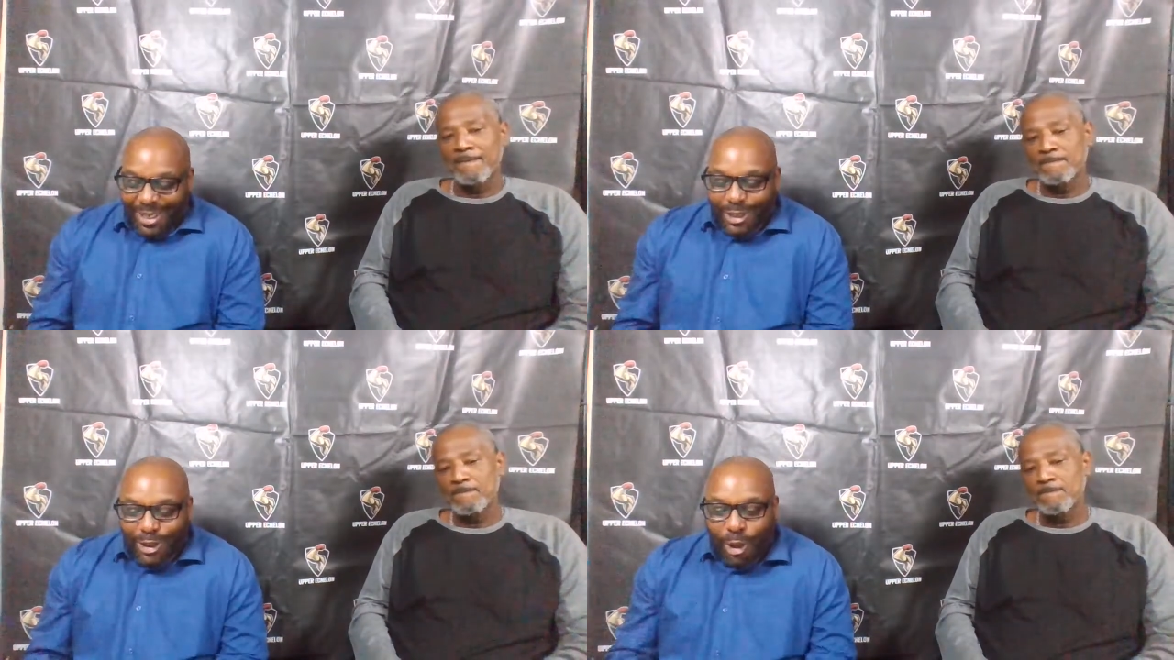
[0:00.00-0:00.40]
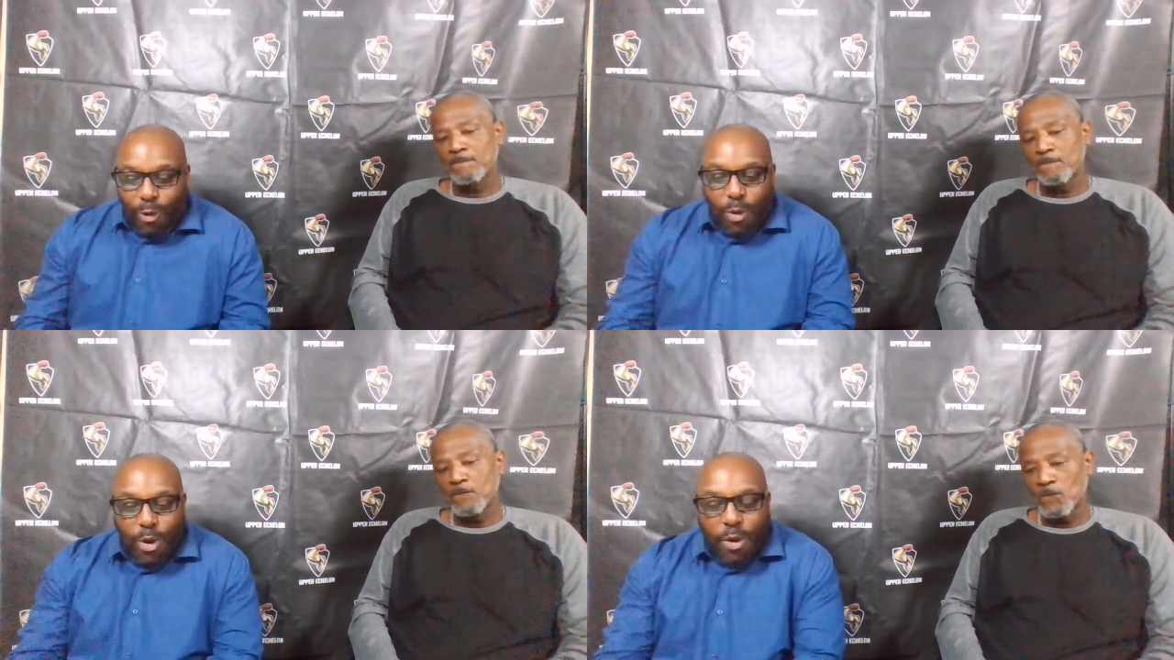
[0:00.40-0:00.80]

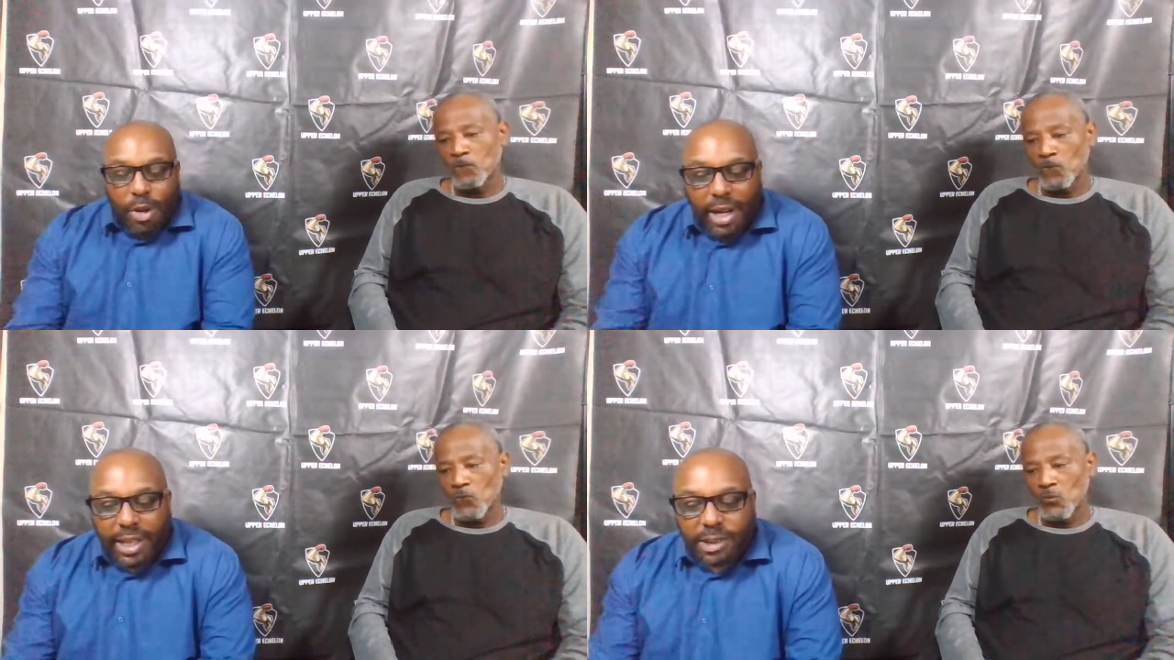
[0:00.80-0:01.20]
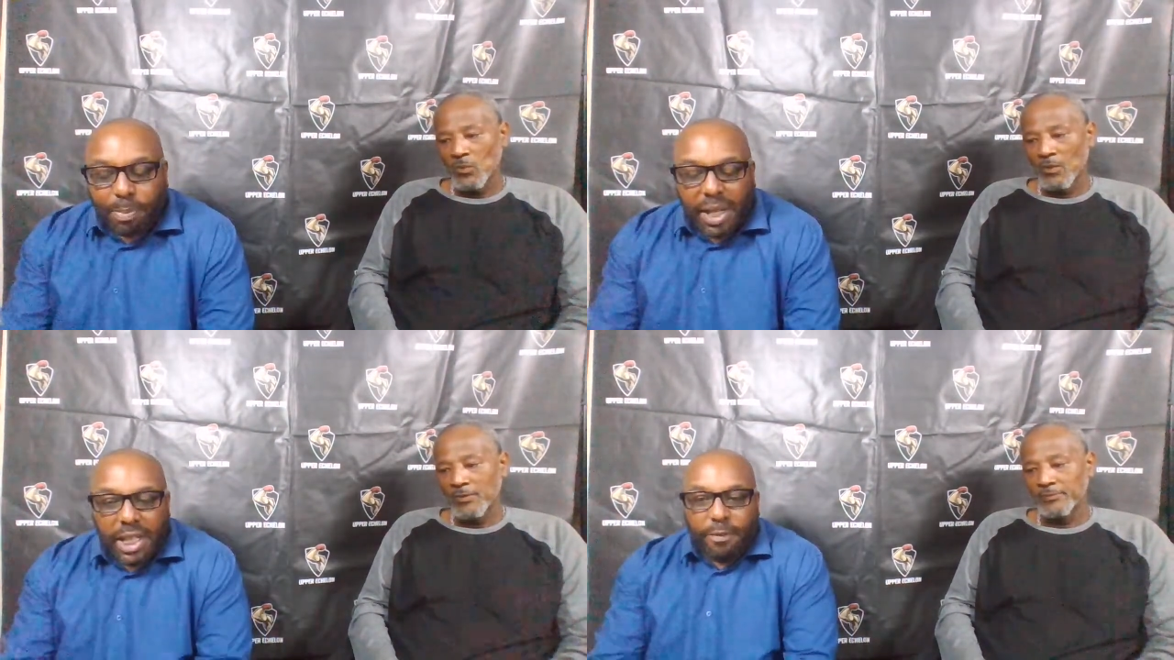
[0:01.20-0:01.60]
Speaker 1: So
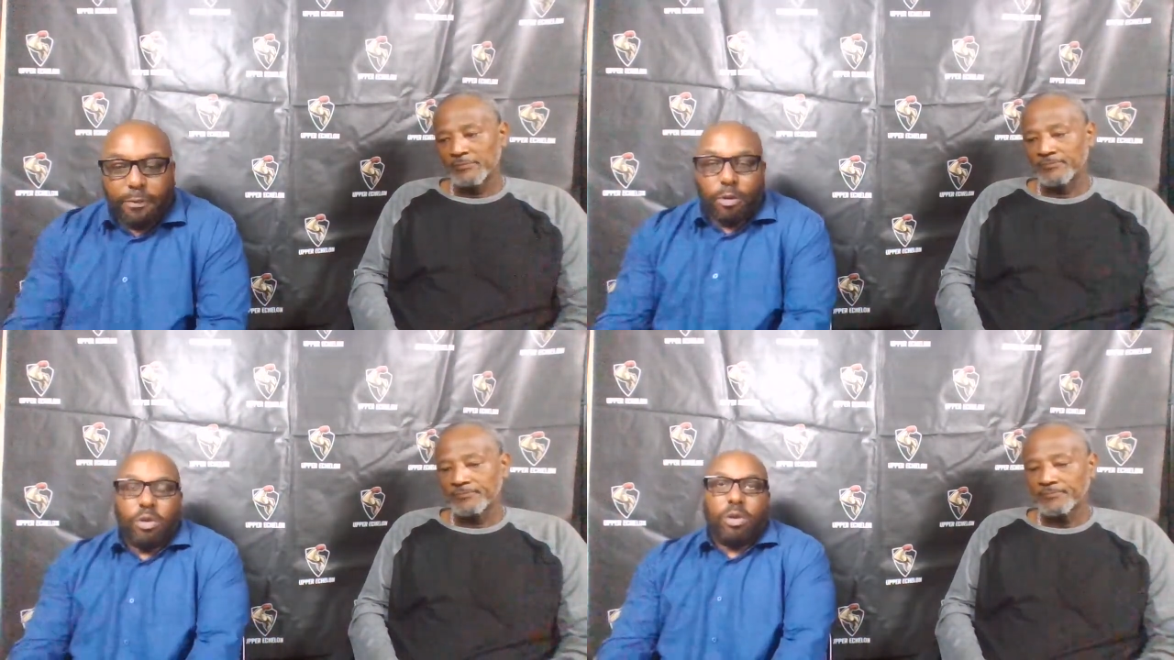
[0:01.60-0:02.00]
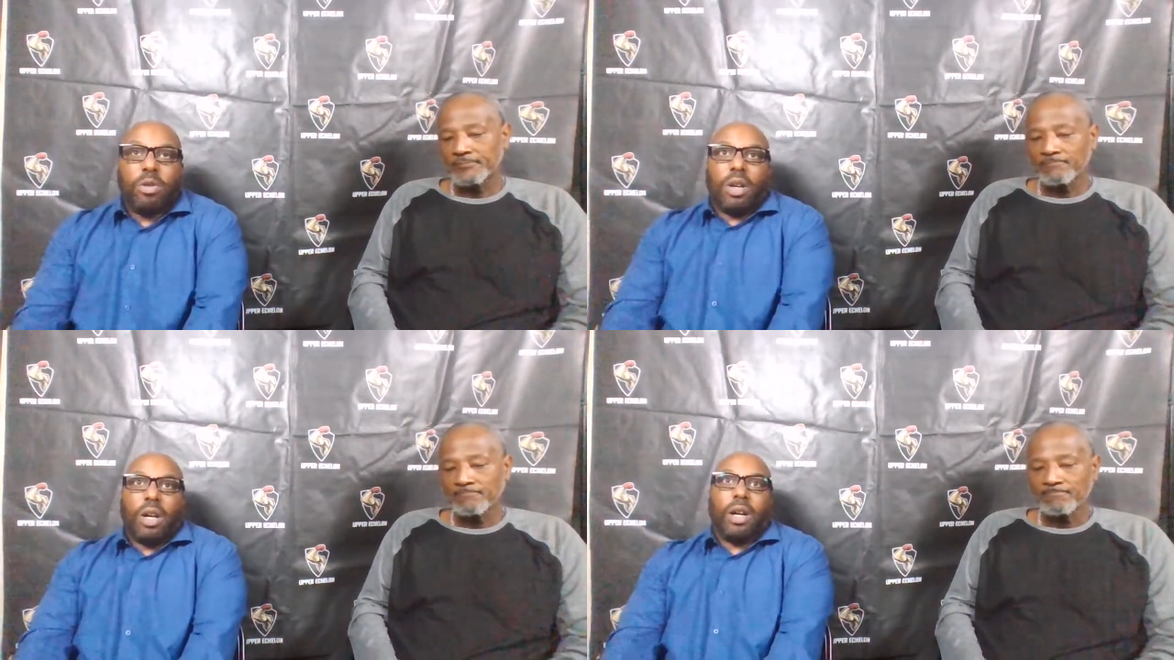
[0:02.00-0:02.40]
explain for
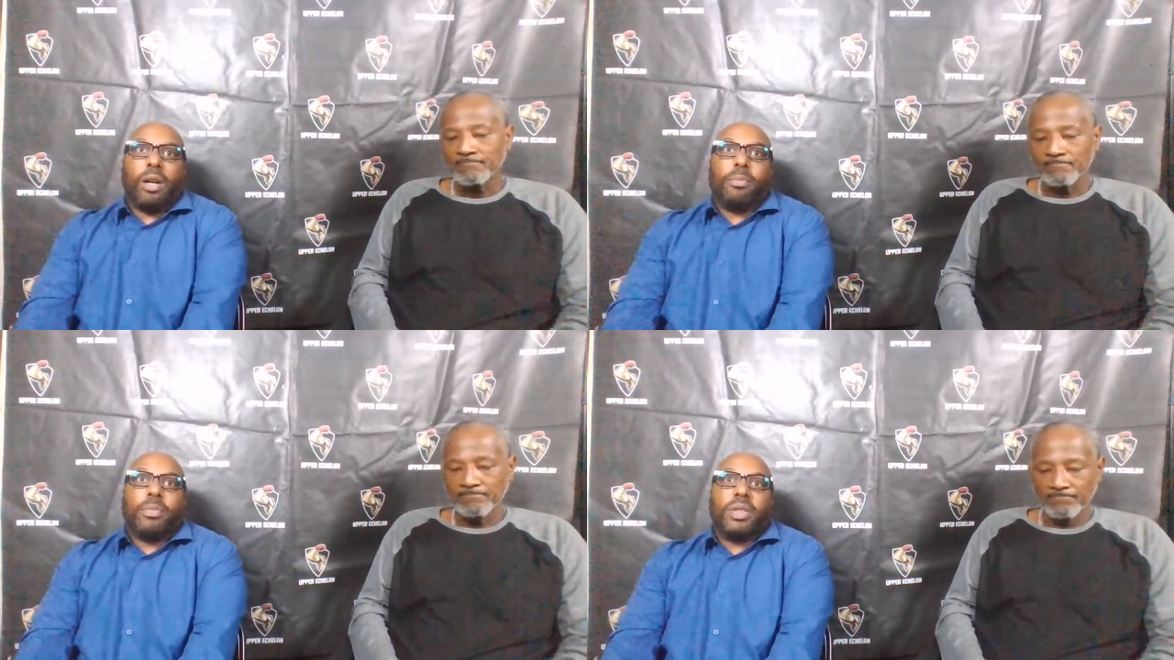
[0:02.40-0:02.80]
um,